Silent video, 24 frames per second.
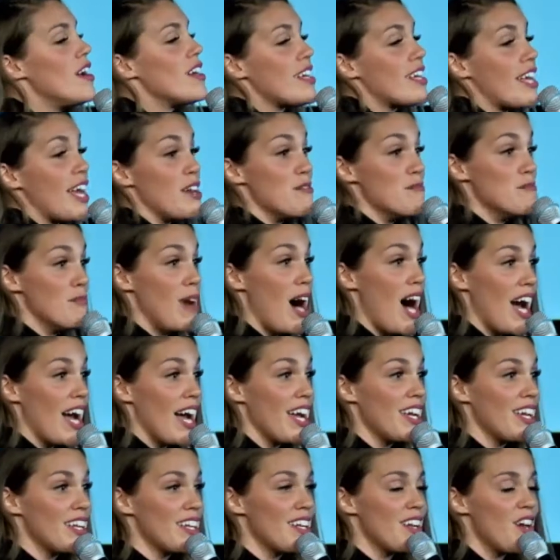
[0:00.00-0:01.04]
Okay,
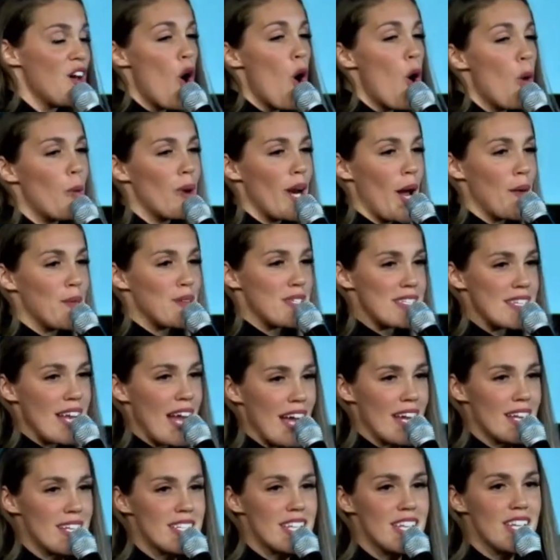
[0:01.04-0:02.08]
mine, when I was
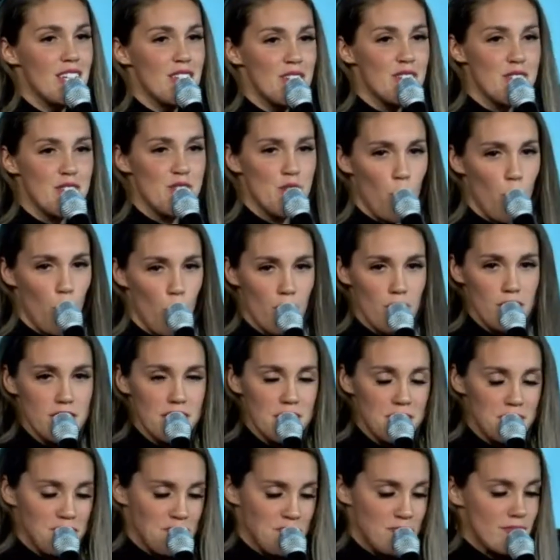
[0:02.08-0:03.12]
19 years old,
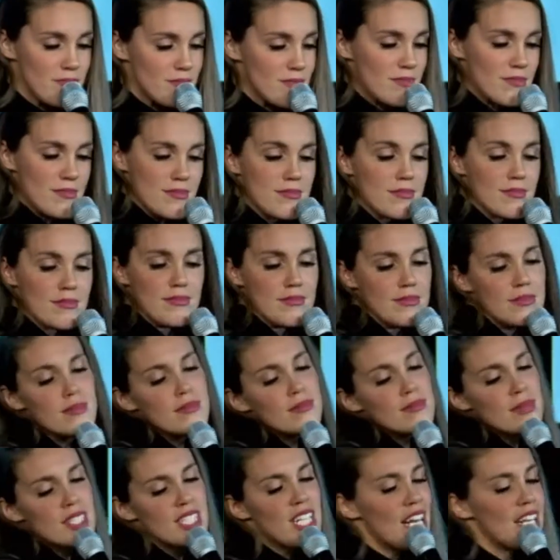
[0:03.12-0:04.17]

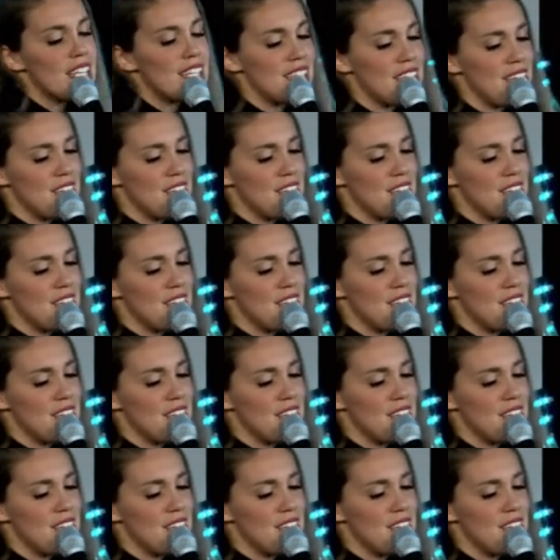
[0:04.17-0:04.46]
God said